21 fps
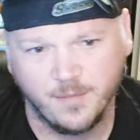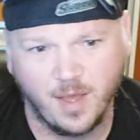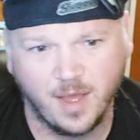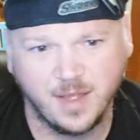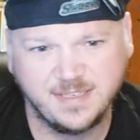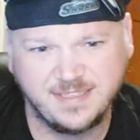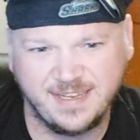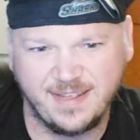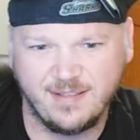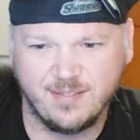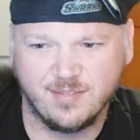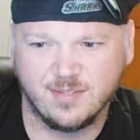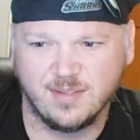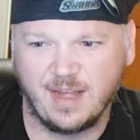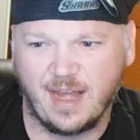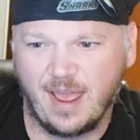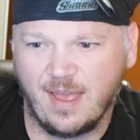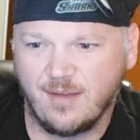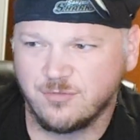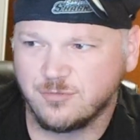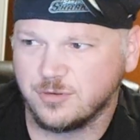
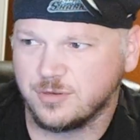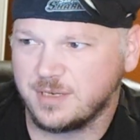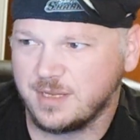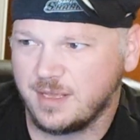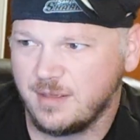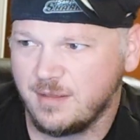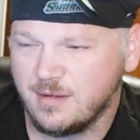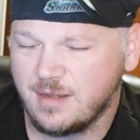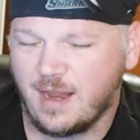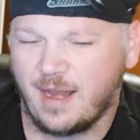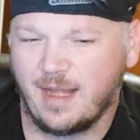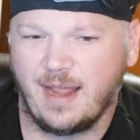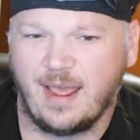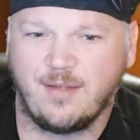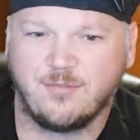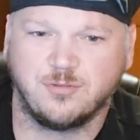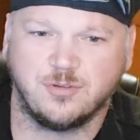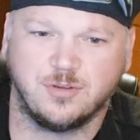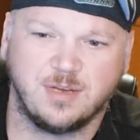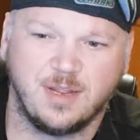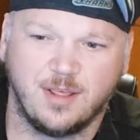aftertaste, not
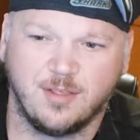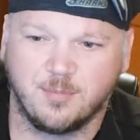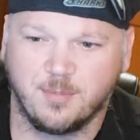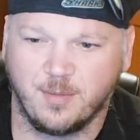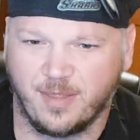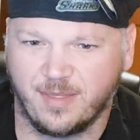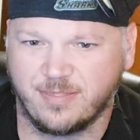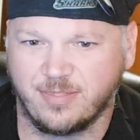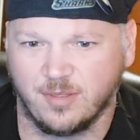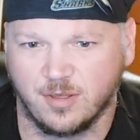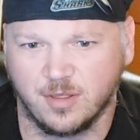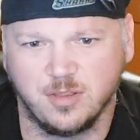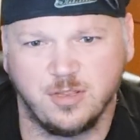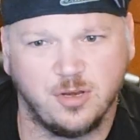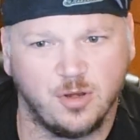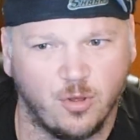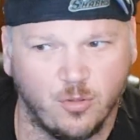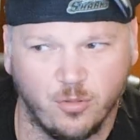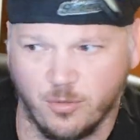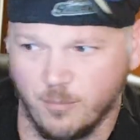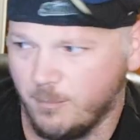aftertaste, but like
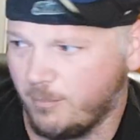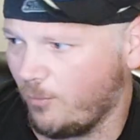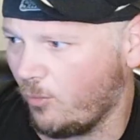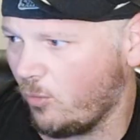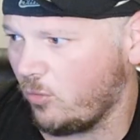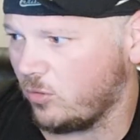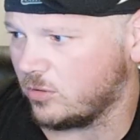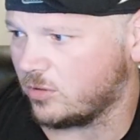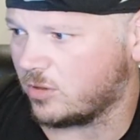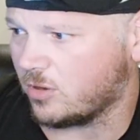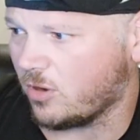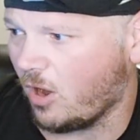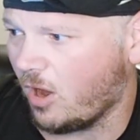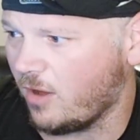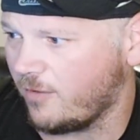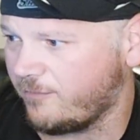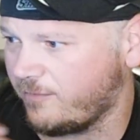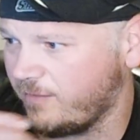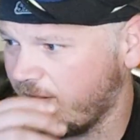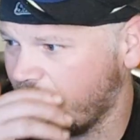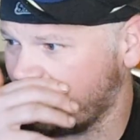the bold
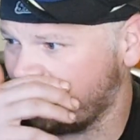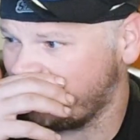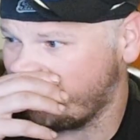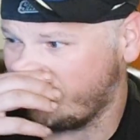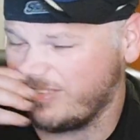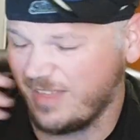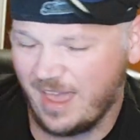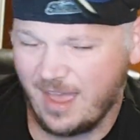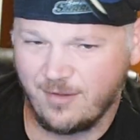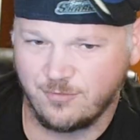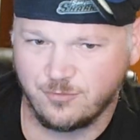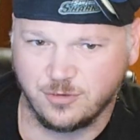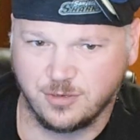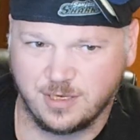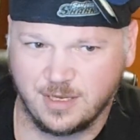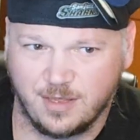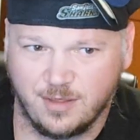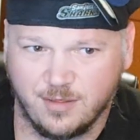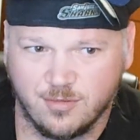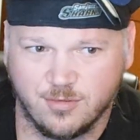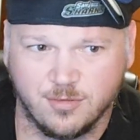coffee
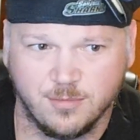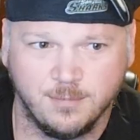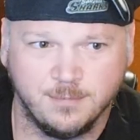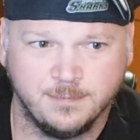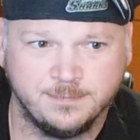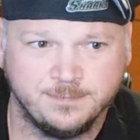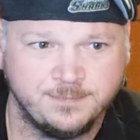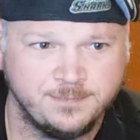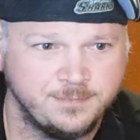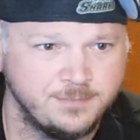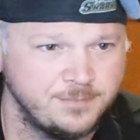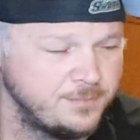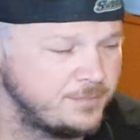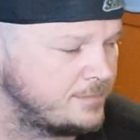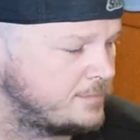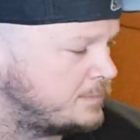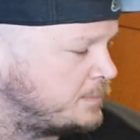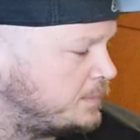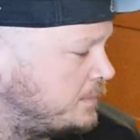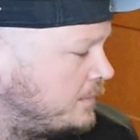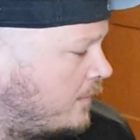aftertaste.
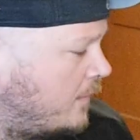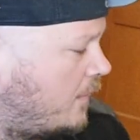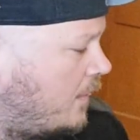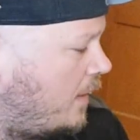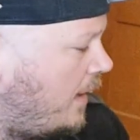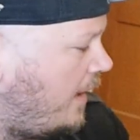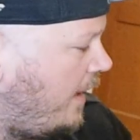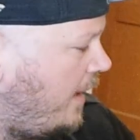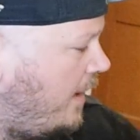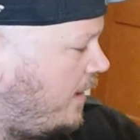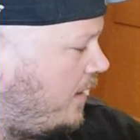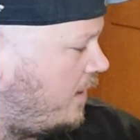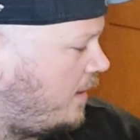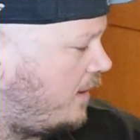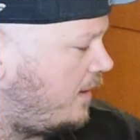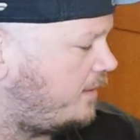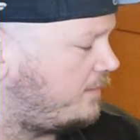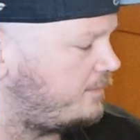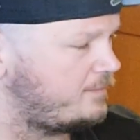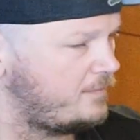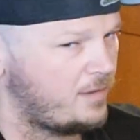And
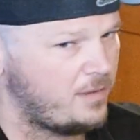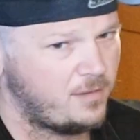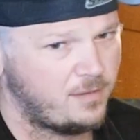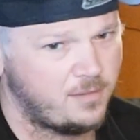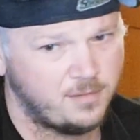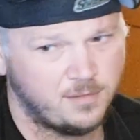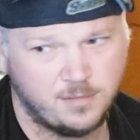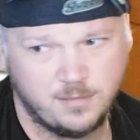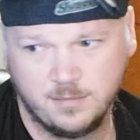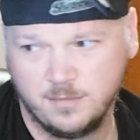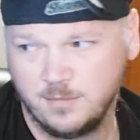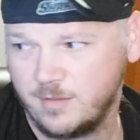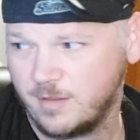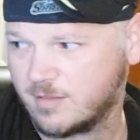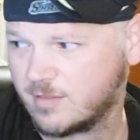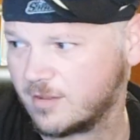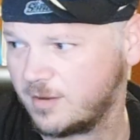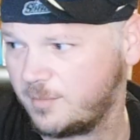this is